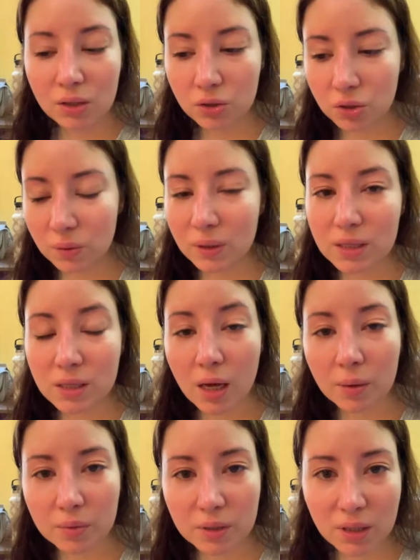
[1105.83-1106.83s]
do the
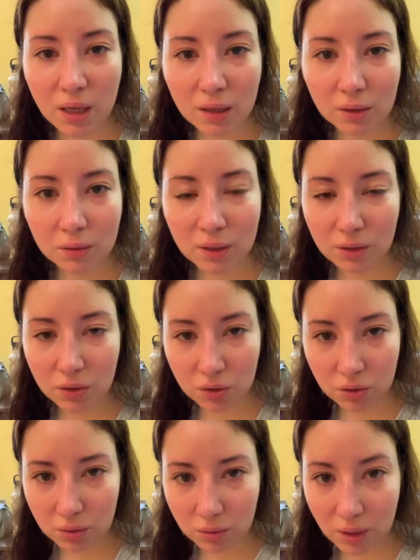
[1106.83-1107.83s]
steps that you need to
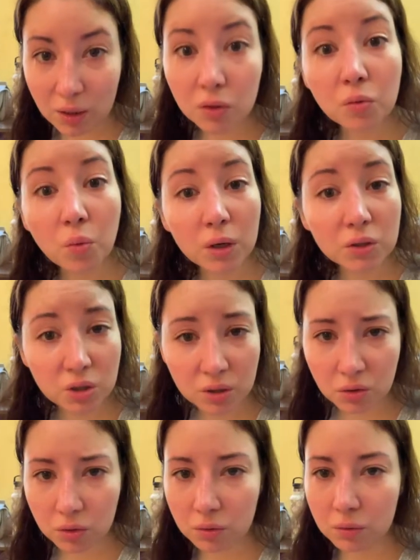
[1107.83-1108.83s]
do, that you want to
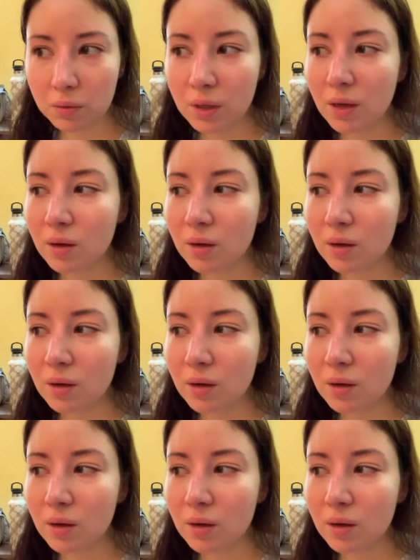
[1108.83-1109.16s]
do.